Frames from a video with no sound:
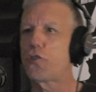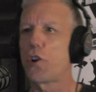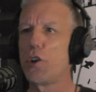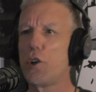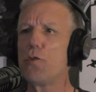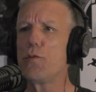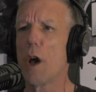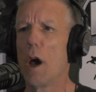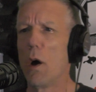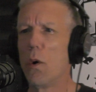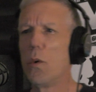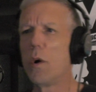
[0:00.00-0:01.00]
Do you
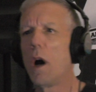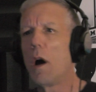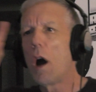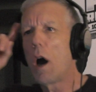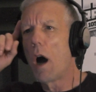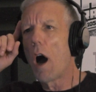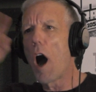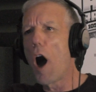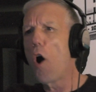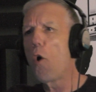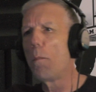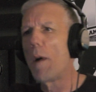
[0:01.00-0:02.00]
know?
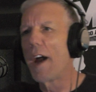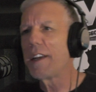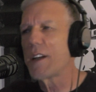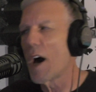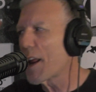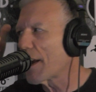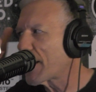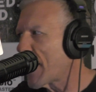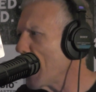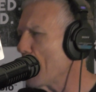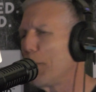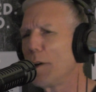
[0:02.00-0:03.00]
Oh, my God, I
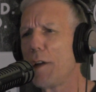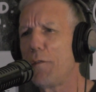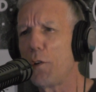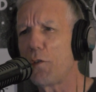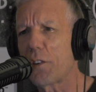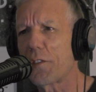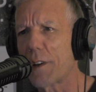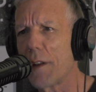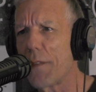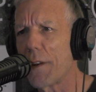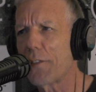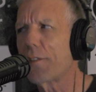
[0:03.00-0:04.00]
can't believe you just did
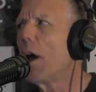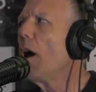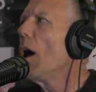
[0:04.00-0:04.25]
this.